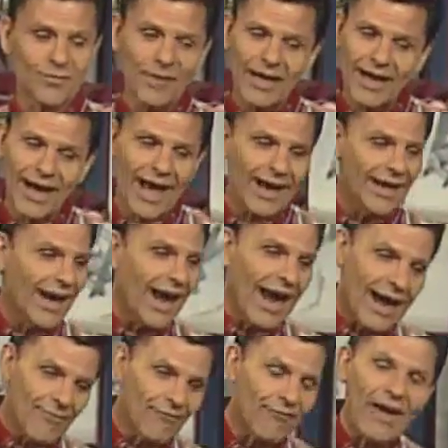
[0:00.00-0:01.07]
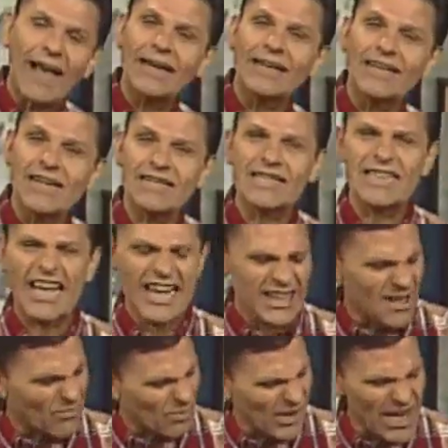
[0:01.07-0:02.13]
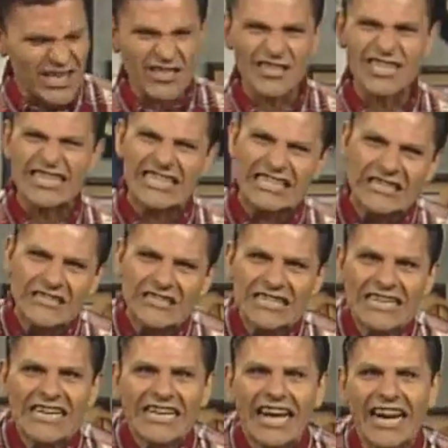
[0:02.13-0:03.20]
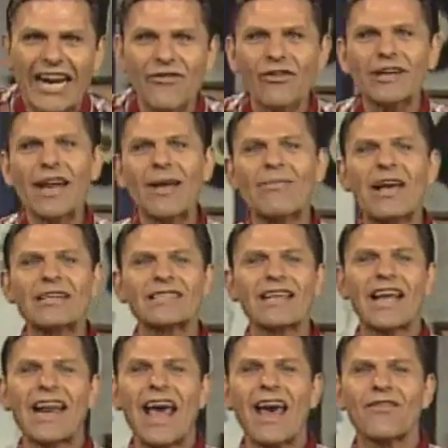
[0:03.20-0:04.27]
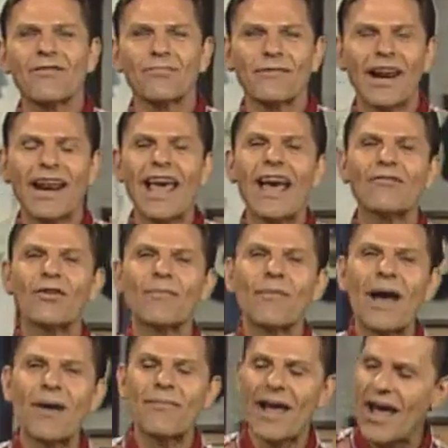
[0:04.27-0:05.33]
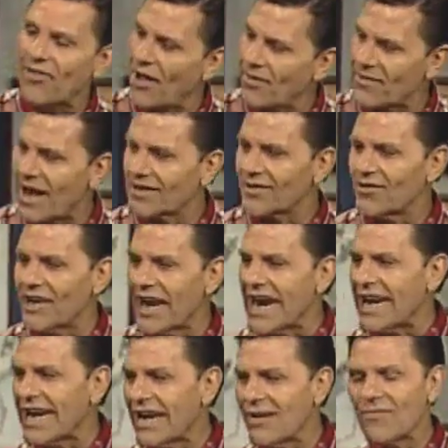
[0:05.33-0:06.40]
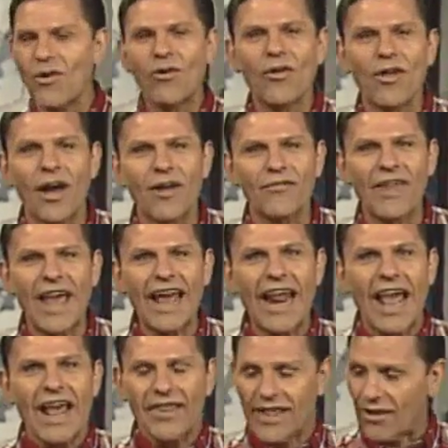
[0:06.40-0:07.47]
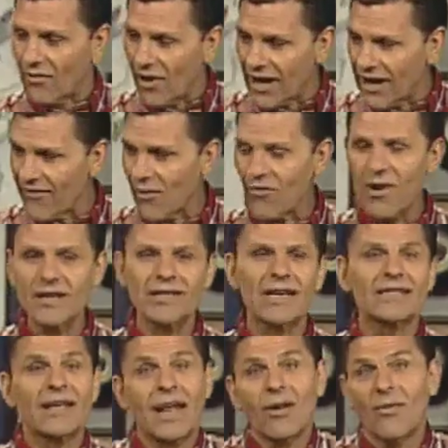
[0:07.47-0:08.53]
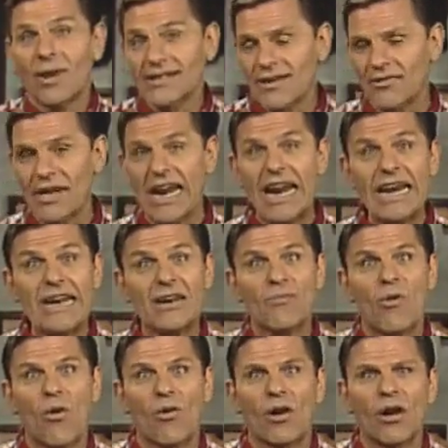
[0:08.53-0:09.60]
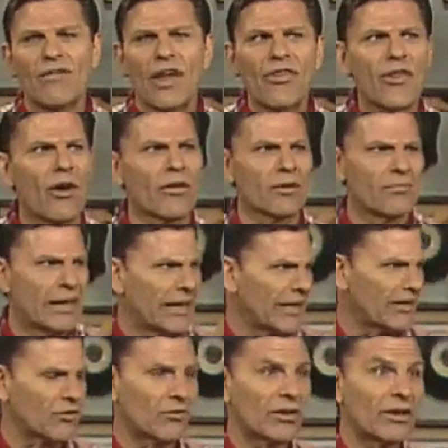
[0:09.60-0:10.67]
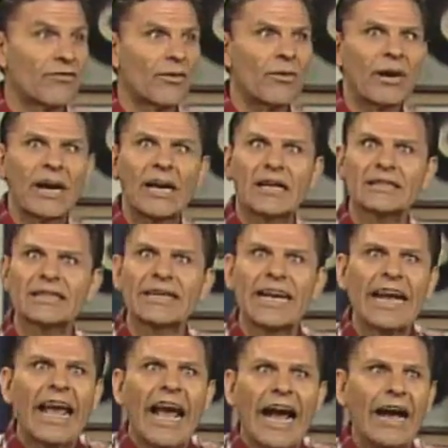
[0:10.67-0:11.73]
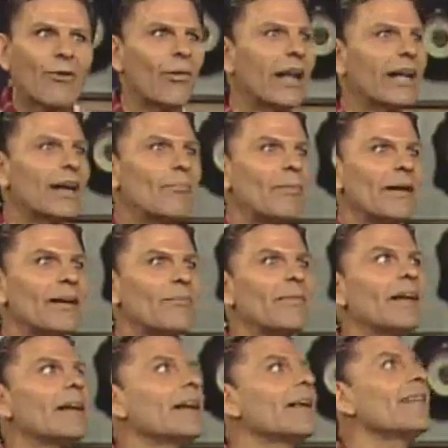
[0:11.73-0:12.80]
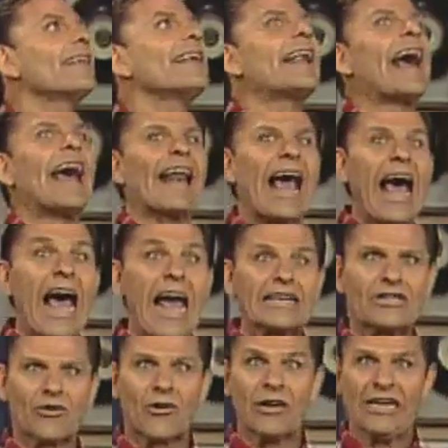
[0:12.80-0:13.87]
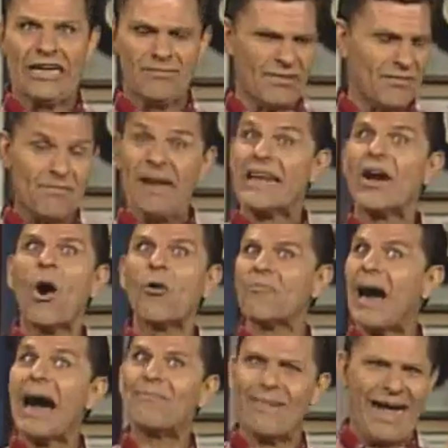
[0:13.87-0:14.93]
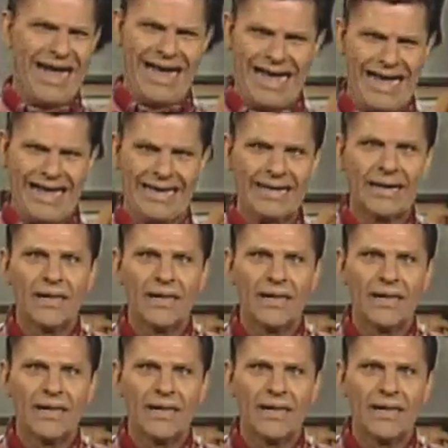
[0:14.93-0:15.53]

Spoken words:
man. I'm fighting this thing. The pressure is on. And every time I said out loud with my mouth, "I'm not going to eat any more of that," then whatever it was I said I wasn't going to eat any more of, I thought about it 24 hours a day. I wake up in the middle of the night, ice cream would be on my mind.